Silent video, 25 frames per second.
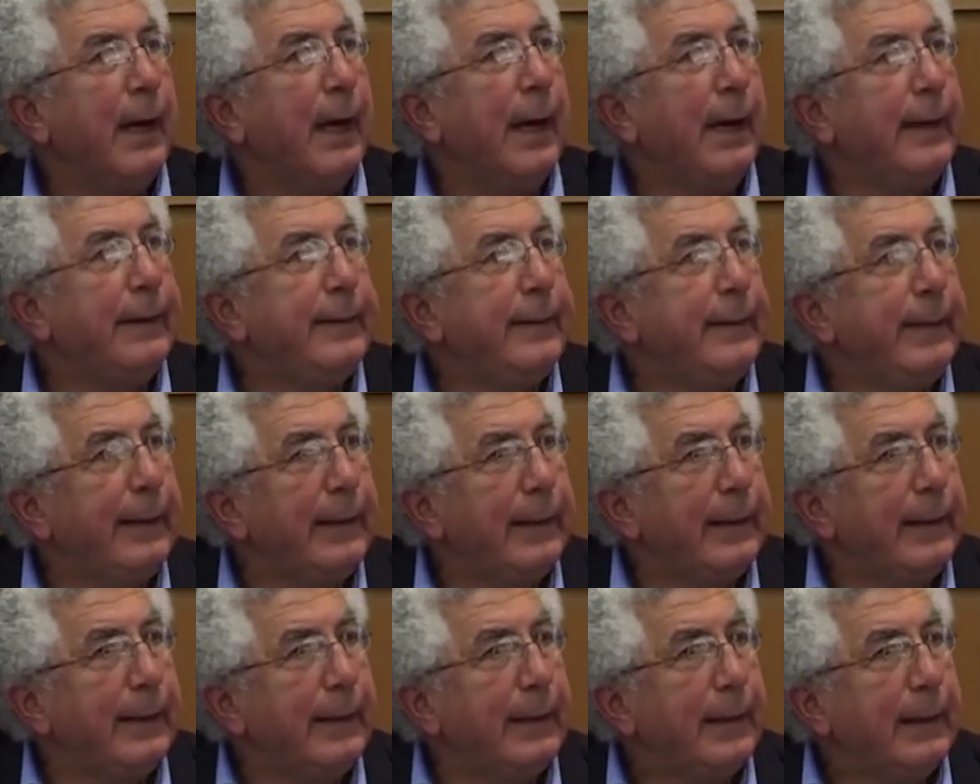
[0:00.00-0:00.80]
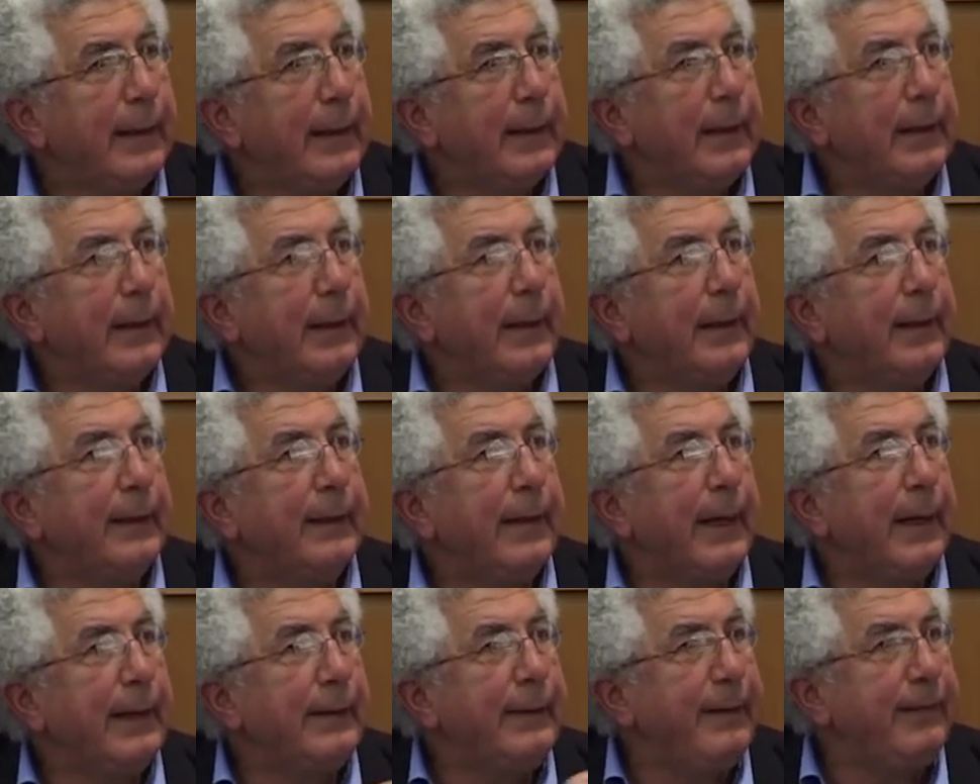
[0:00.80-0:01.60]
until
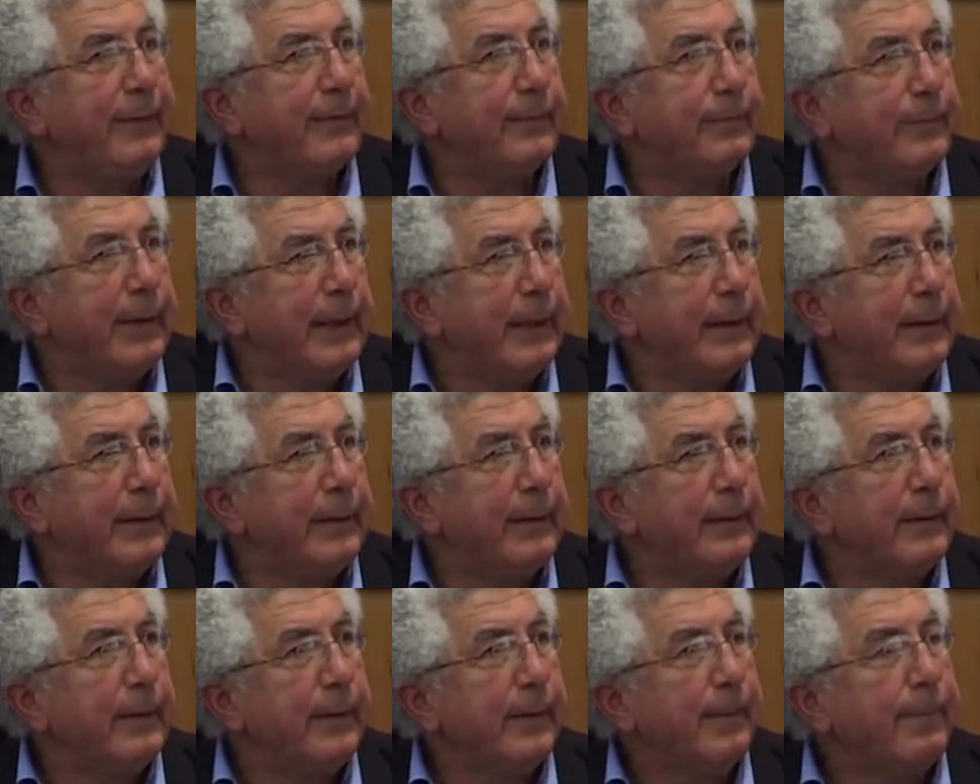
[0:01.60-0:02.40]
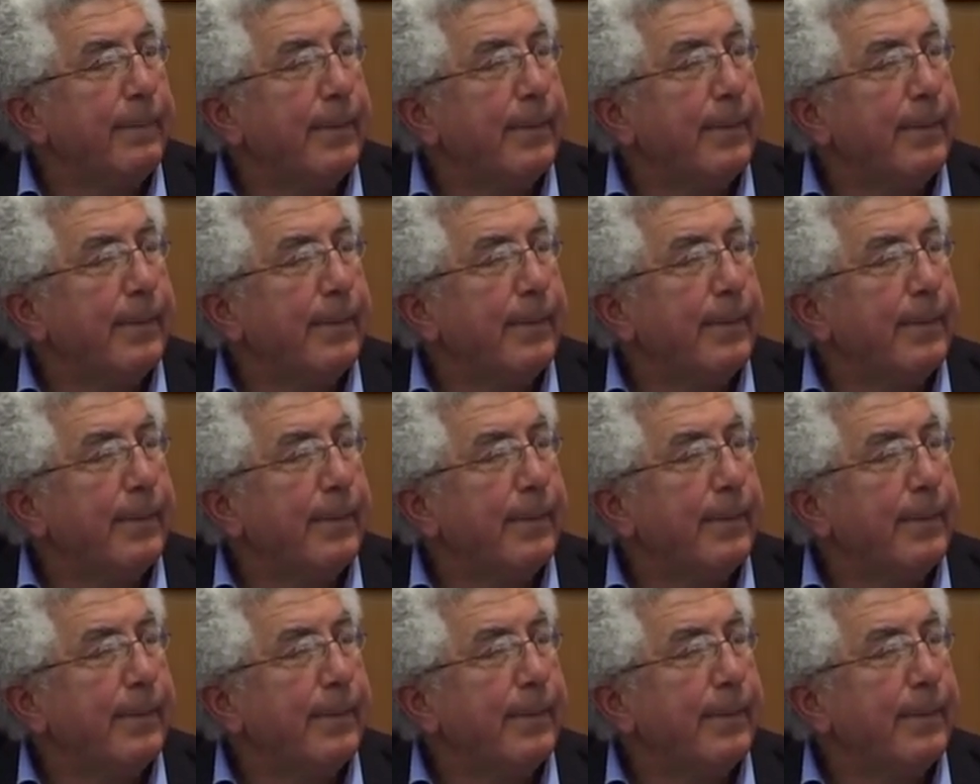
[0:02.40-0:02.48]
they despaired,